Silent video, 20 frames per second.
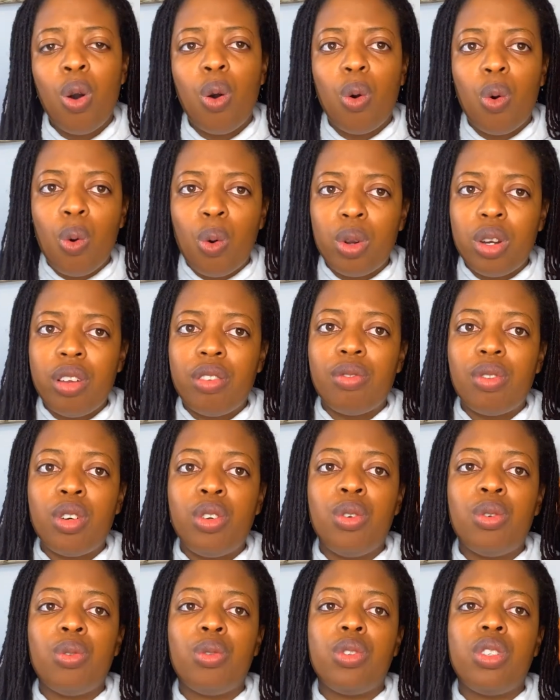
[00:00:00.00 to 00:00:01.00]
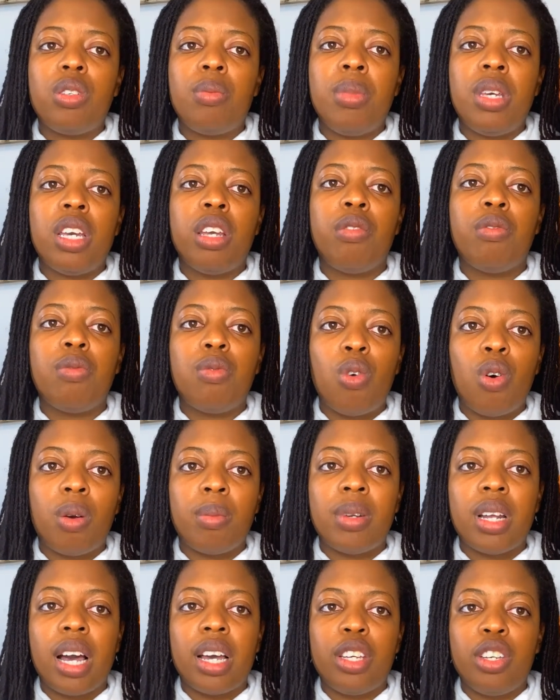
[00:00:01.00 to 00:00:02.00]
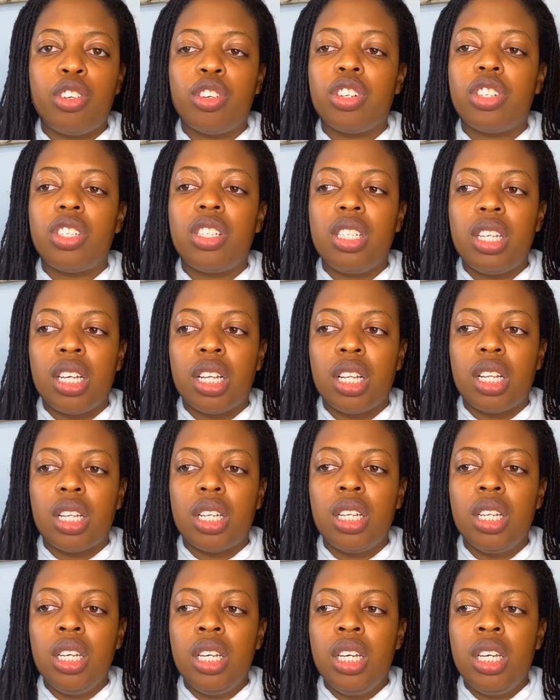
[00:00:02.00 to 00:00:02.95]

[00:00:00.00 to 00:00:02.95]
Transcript: only for you to be informed that you're still,